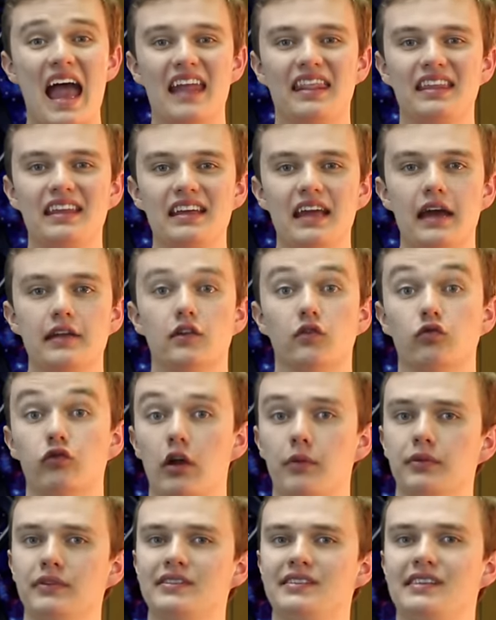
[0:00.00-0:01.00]
At the end of
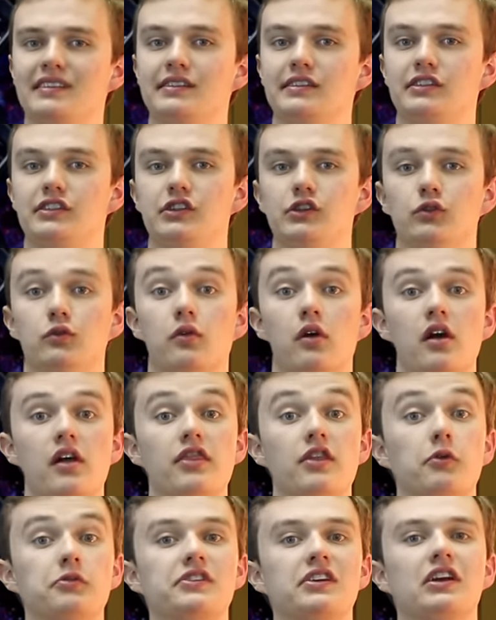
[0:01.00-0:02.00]
Rebels Season two,
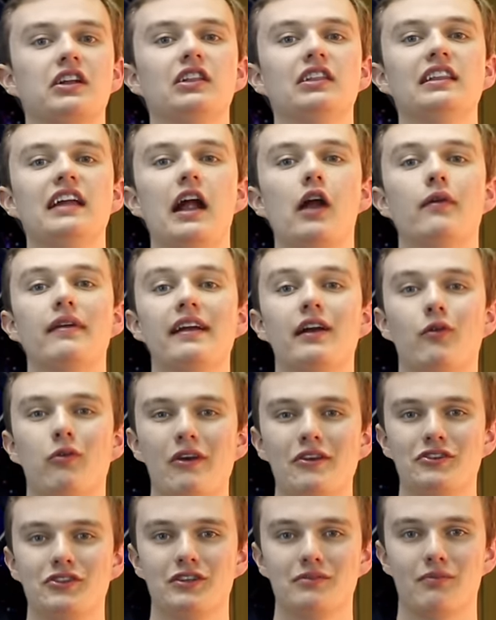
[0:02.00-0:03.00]
there was a glaring
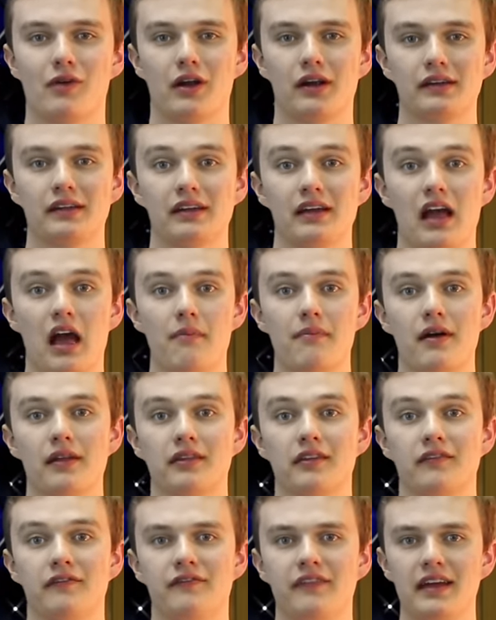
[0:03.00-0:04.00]
question mark
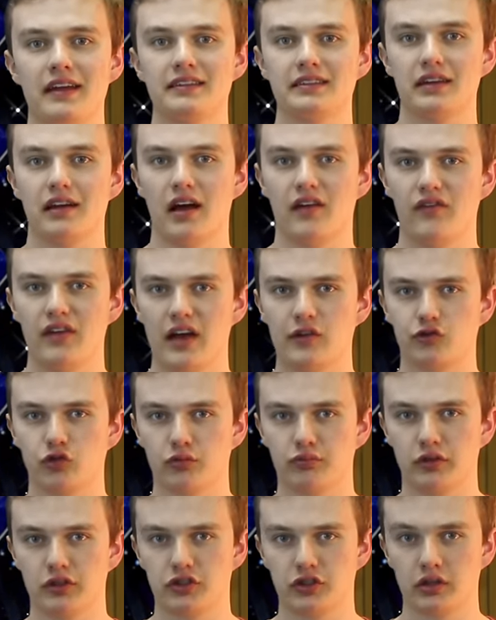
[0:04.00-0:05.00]
about the fate of
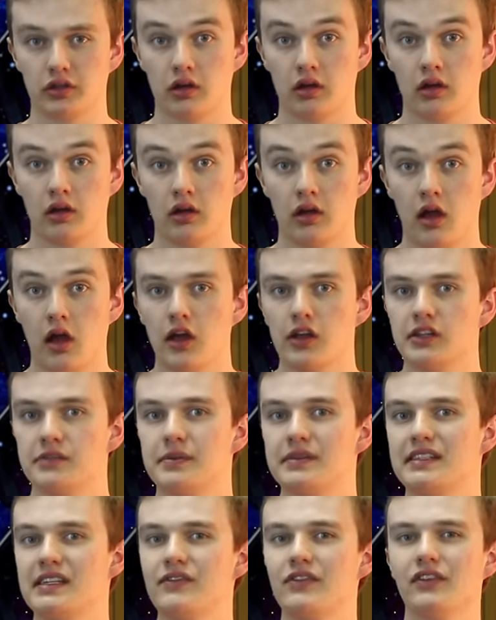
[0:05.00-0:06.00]
Ezra Bridger.
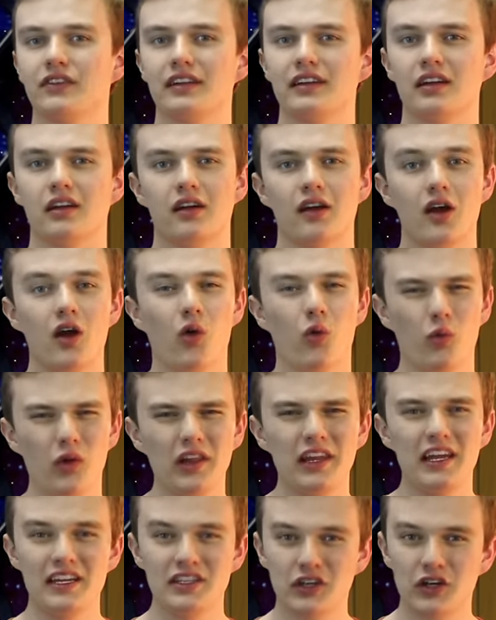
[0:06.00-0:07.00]
Specifically,
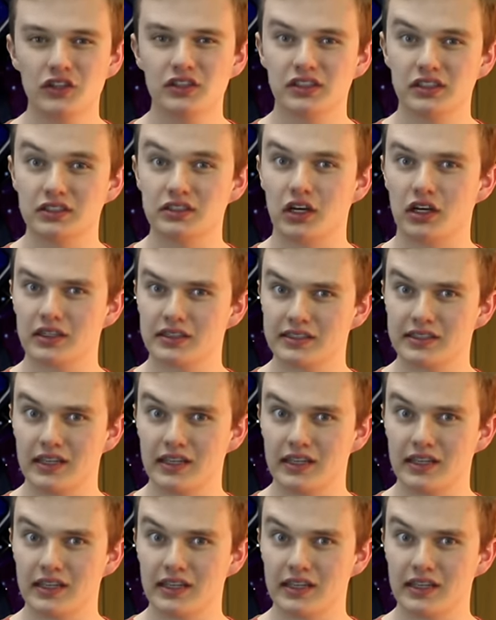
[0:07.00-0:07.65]
will he turn to the dark